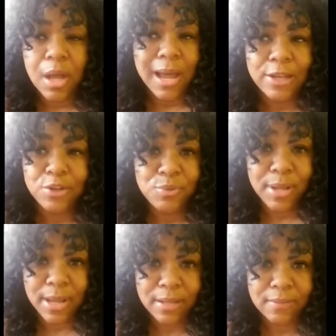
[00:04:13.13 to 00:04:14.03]
I do
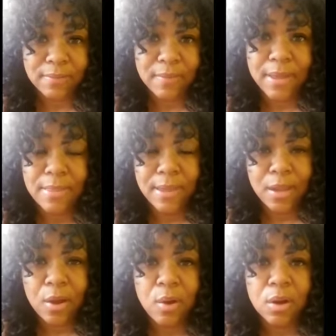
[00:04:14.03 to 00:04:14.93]
not. And
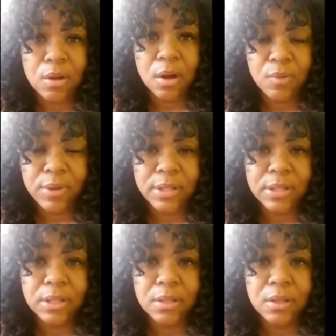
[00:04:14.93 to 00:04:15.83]
they are
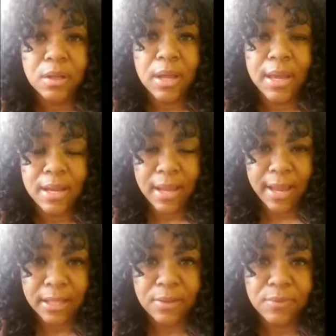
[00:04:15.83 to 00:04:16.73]
currently and
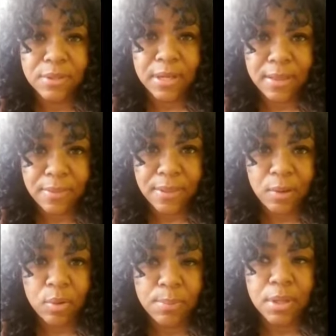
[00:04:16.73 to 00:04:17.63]
actively in
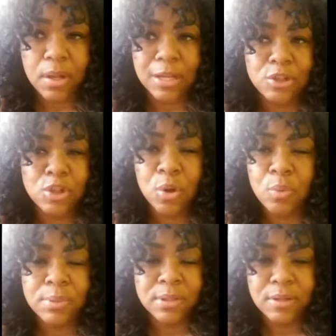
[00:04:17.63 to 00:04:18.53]
therapy. I
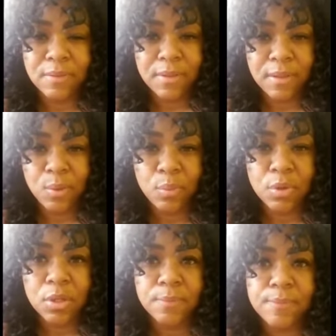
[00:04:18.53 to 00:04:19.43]
don't believe that they
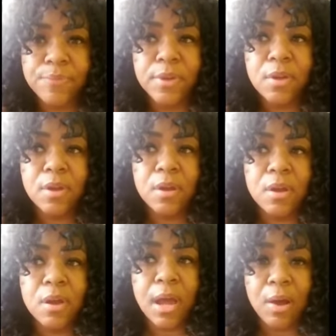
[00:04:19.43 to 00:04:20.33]
would.
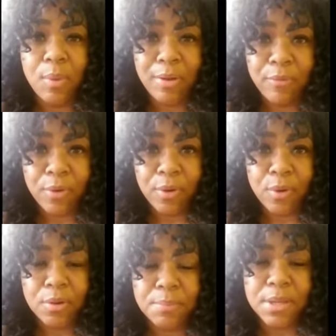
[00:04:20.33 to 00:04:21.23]

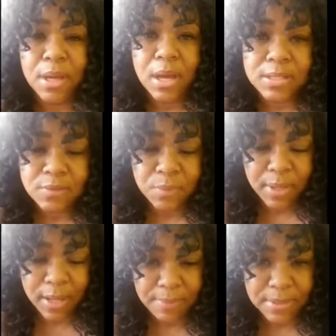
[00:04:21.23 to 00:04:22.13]
However, because of what
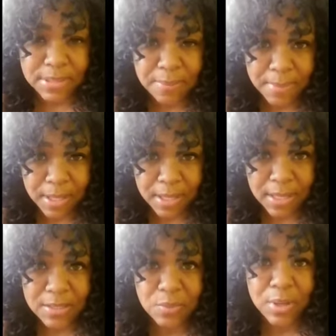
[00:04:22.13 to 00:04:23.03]
happened to me, and
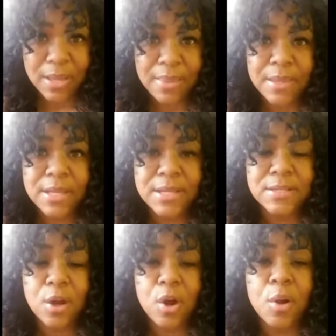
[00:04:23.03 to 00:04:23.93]
that's why
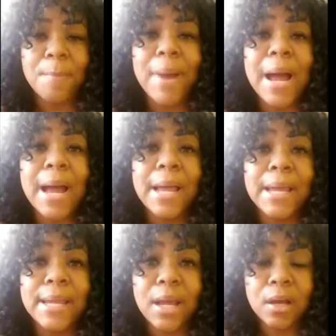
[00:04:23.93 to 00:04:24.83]
these are
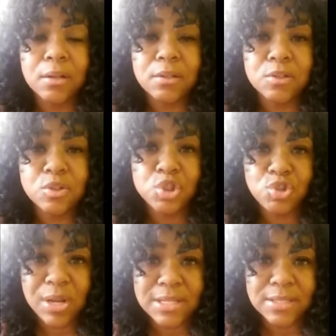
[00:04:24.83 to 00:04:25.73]
my
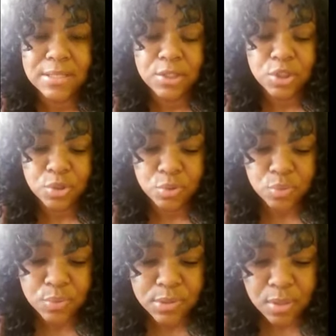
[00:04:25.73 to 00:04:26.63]
trust
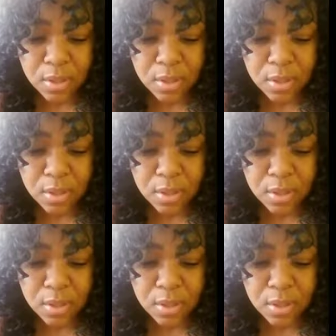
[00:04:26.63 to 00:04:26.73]
issues.